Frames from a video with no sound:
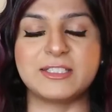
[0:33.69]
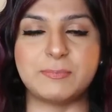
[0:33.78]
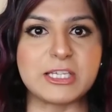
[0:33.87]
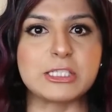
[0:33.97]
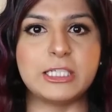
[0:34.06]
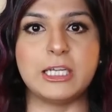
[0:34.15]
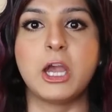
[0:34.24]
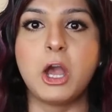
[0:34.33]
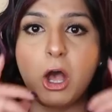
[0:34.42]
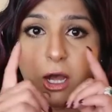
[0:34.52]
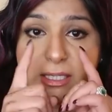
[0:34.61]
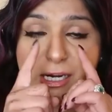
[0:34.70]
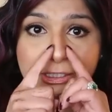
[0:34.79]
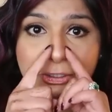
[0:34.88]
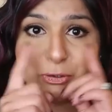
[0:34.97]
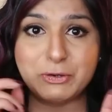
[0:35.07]
especially on
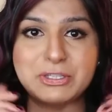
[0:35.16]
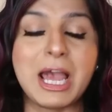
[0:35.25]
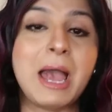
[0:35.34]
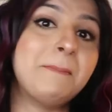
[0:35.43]
our nose,